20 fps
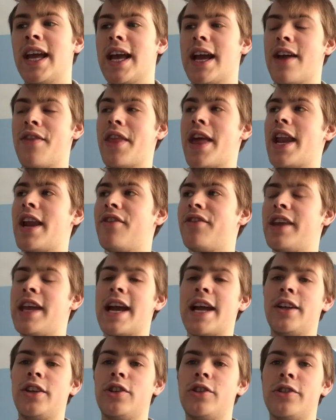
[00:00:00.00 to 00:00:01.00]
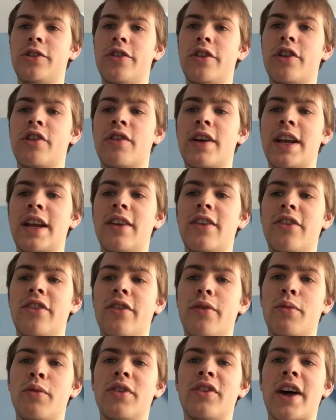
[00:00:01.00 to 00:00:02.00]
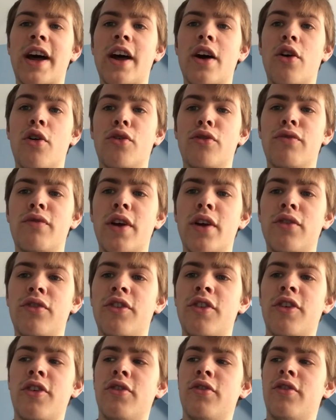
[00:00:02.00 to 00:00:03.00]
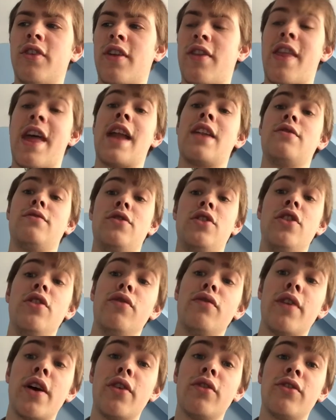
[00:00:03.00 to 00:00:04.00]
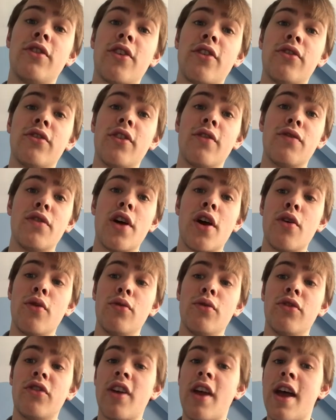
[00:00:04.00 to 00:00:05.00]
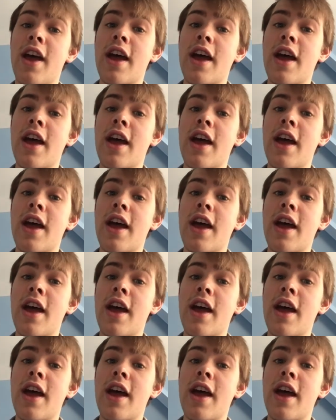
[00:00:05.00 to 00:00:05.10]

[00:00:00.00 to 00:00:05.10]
And then at the end, during the credits, there was like old photos and then new photos of those